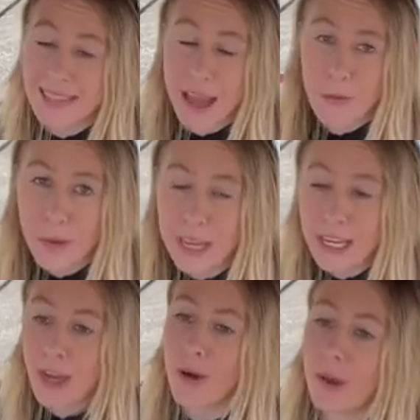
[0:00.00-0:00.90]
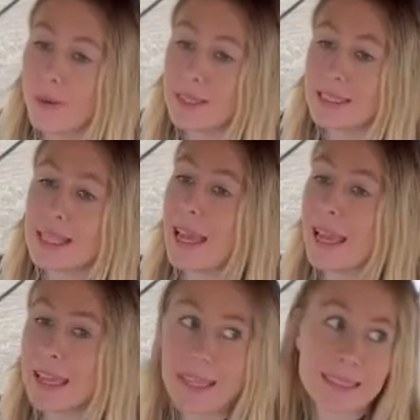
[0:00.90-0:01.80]
that window, it was
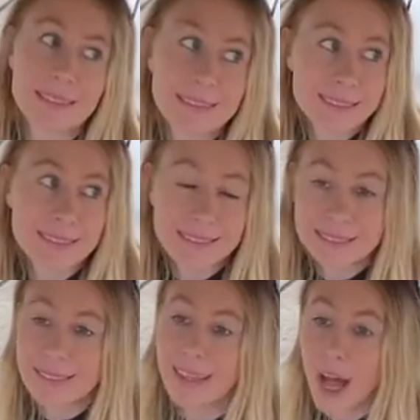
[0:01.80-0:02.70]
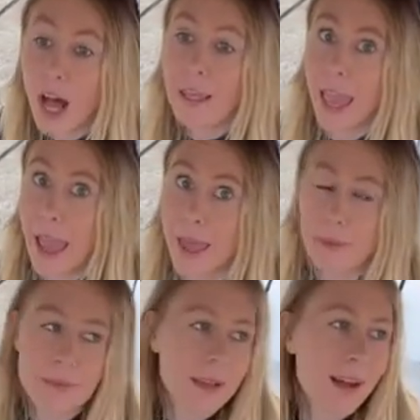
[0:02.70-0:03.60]
like a
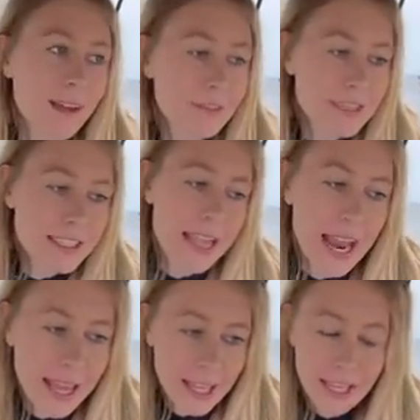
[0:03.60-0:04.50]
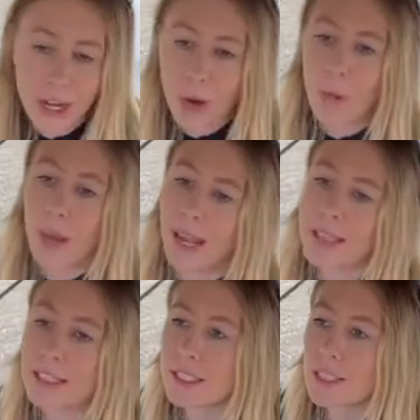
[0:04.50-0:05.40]
game of deciding, when
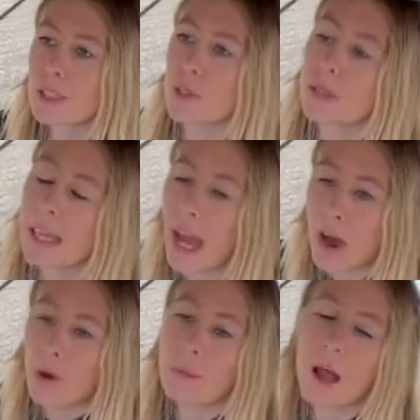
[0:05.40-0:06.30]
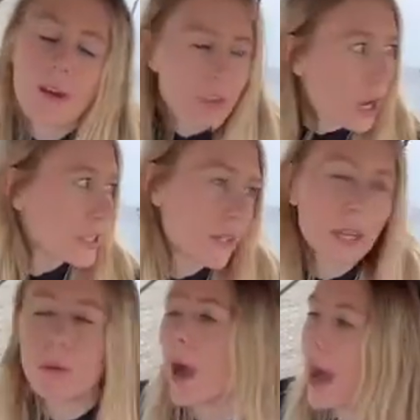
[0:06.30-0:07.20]
it's truly out. But of course, you
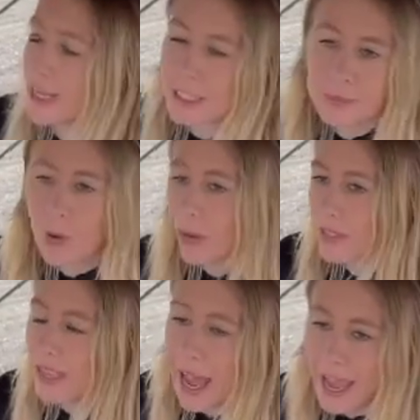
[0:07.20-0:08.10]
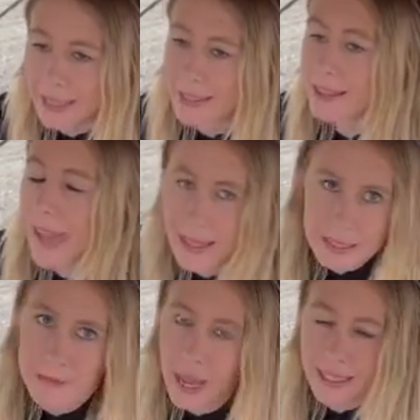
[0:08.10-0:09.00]
can watch both sides.
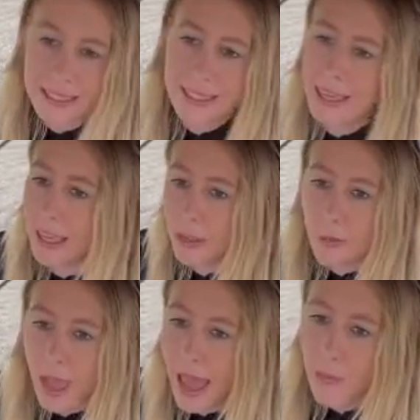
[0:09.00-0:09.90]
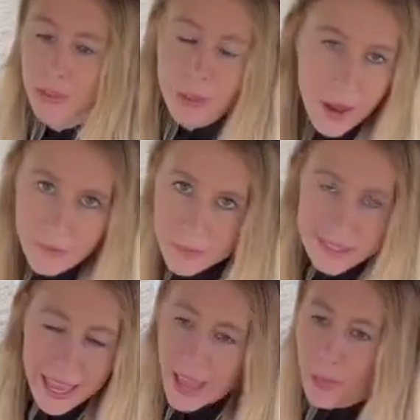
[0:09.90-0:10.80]
That's a must either way, whether you have a
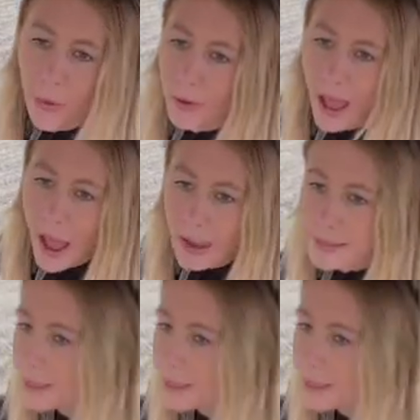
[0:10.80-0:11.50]
scale or not.